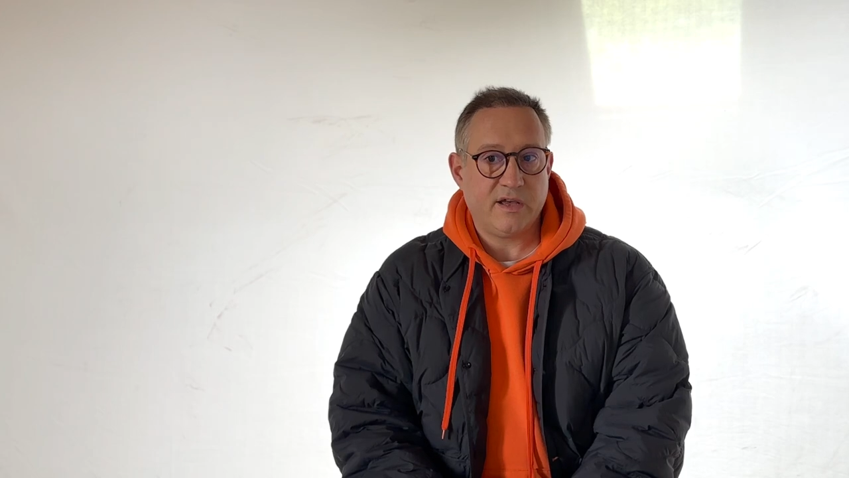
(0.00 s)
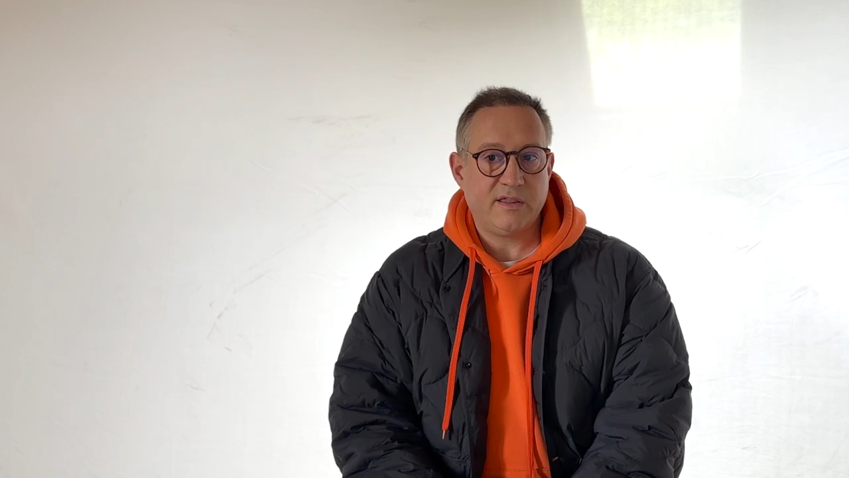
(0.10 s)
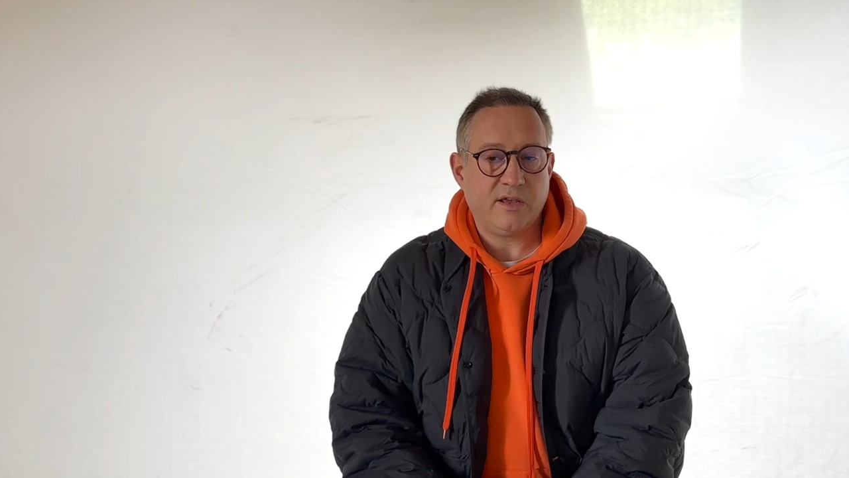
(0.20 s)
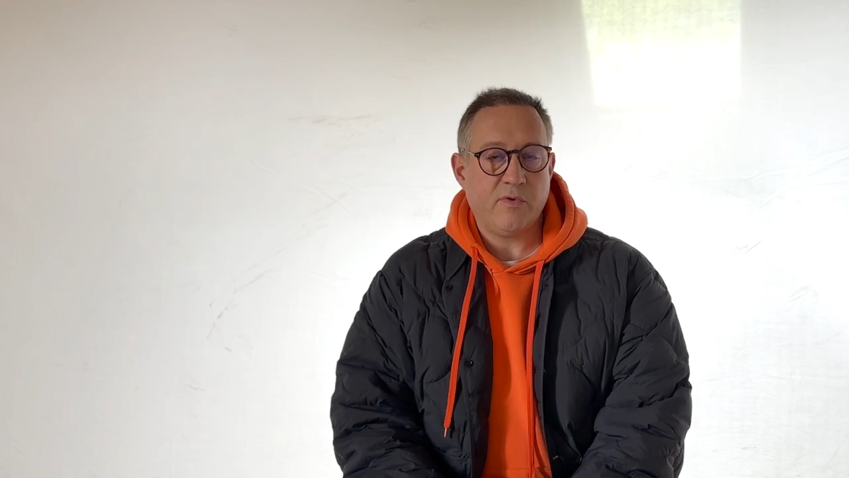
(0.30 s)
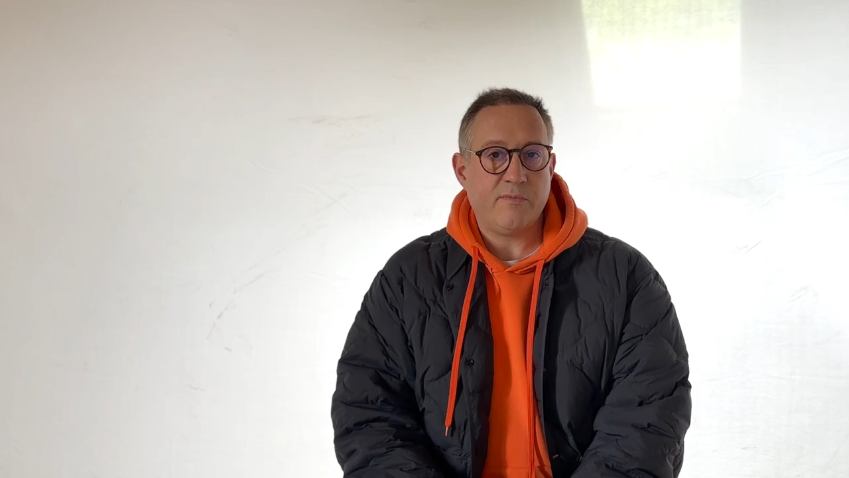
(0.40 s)
I
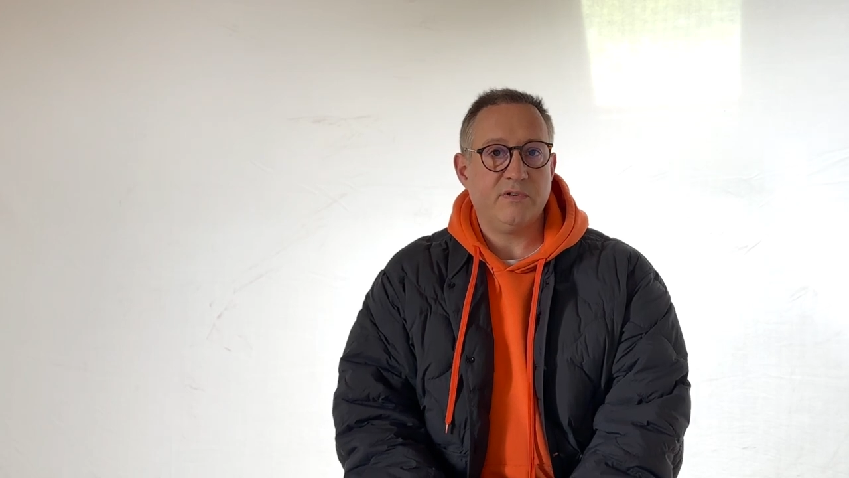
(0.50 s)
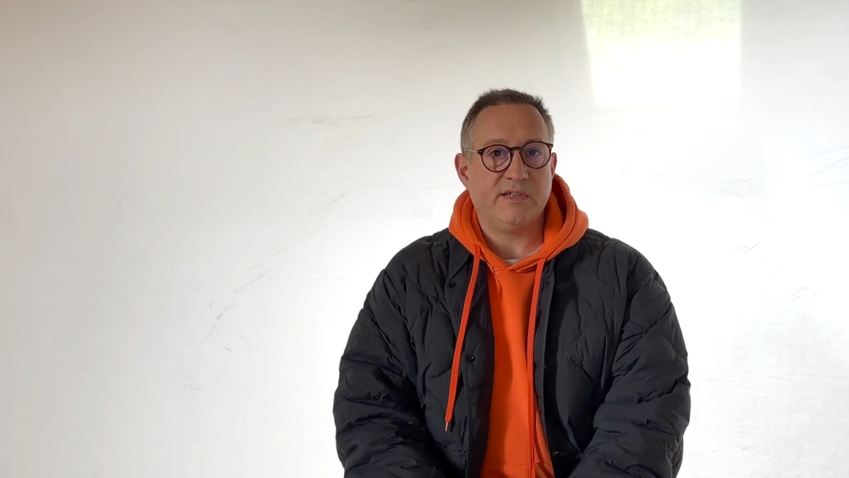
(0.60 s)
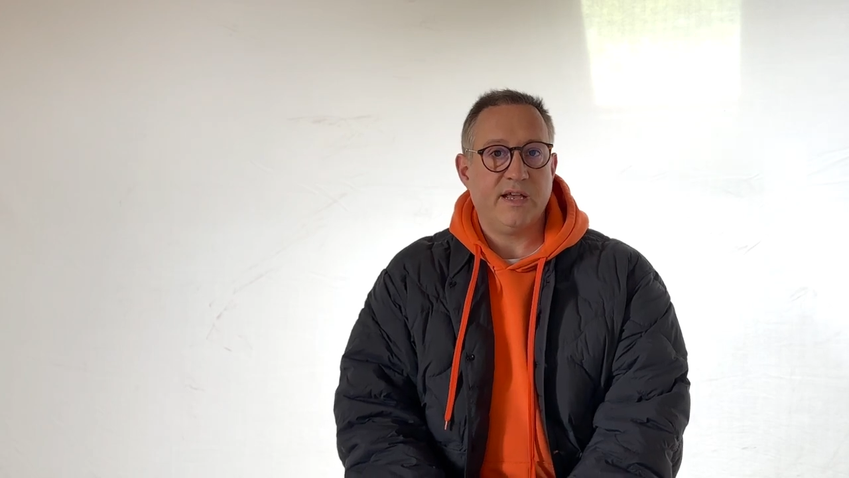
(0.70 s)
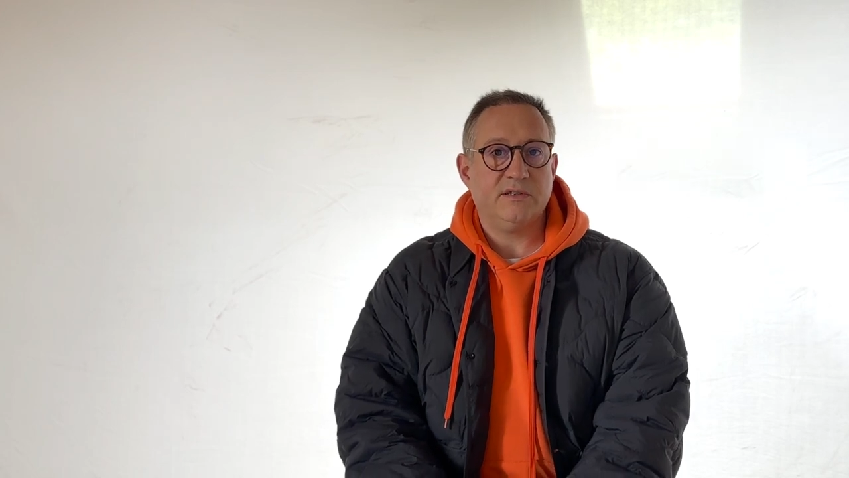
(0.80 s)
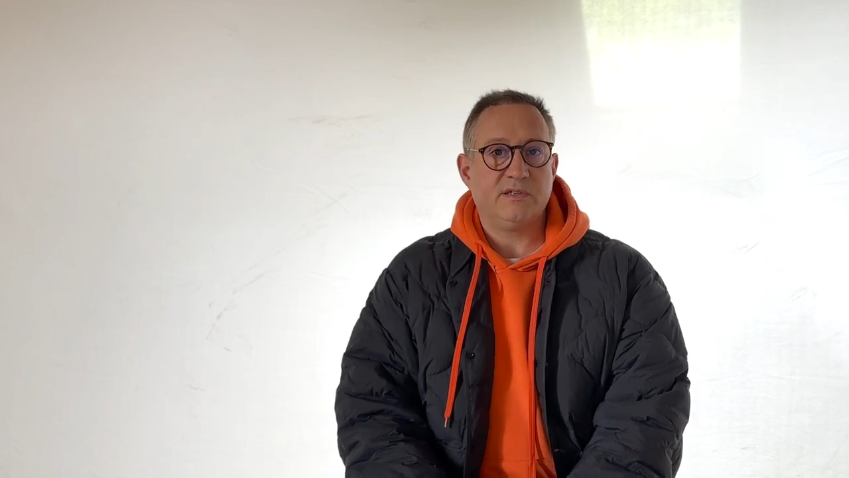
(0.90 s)
think
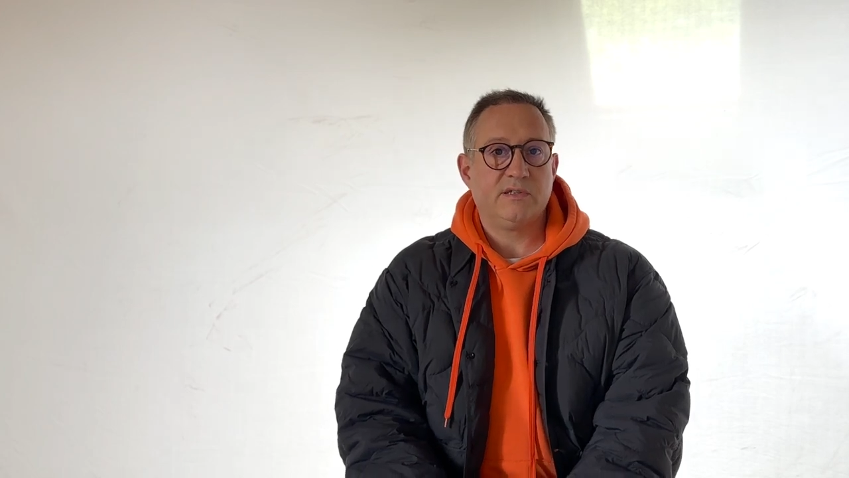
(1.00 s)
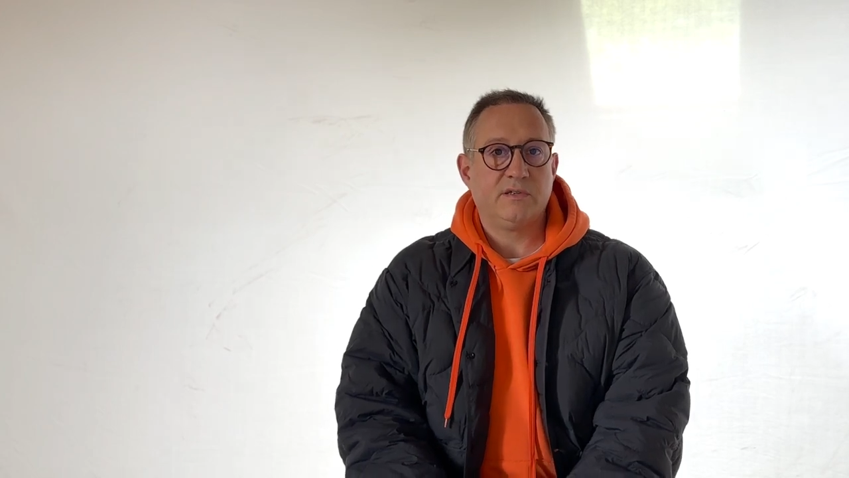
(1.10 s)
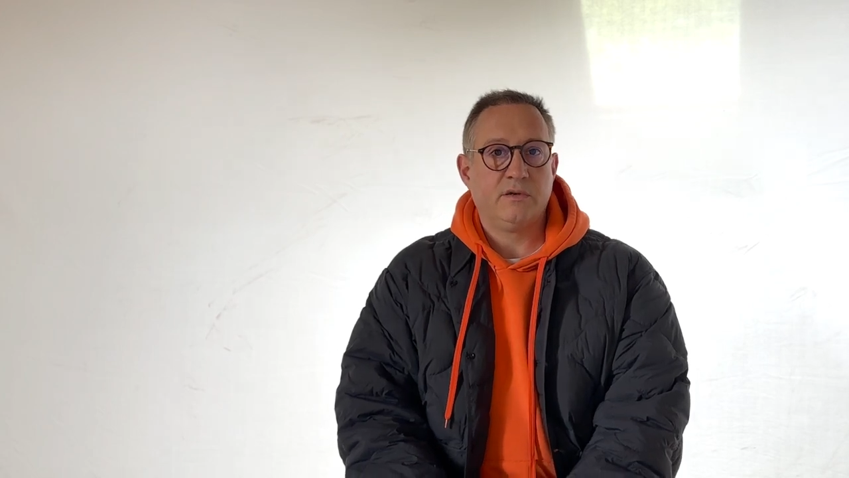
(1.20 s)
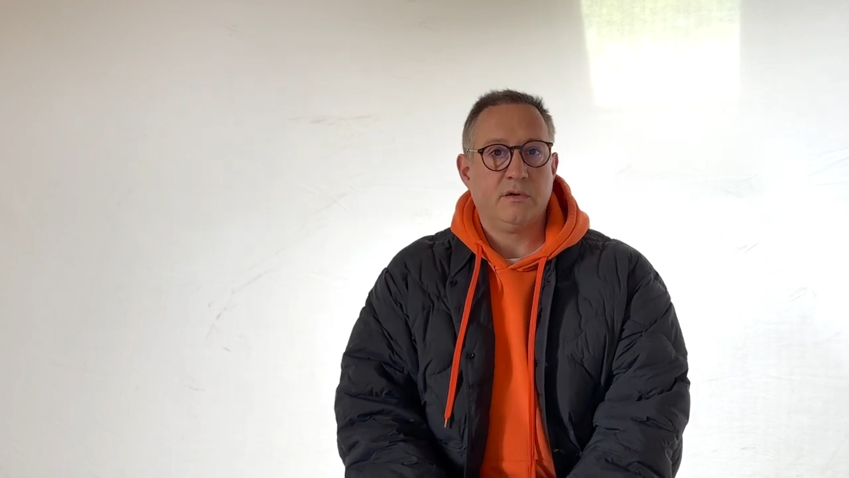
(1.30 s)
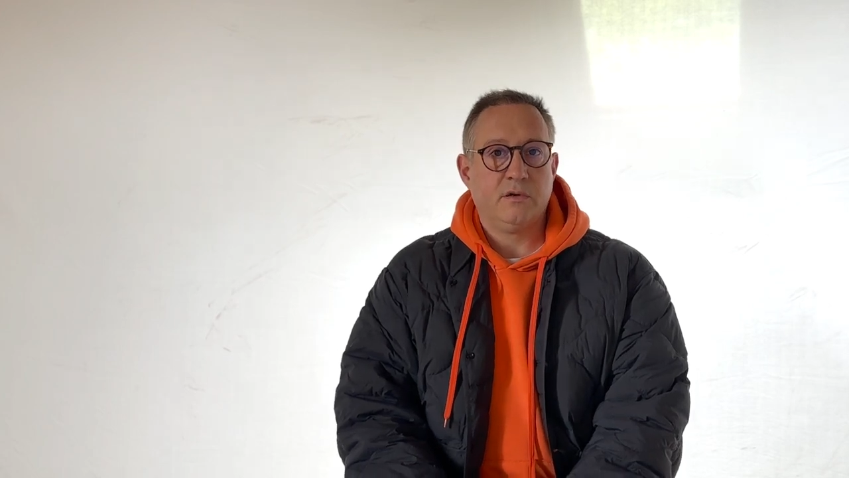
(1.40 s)
represents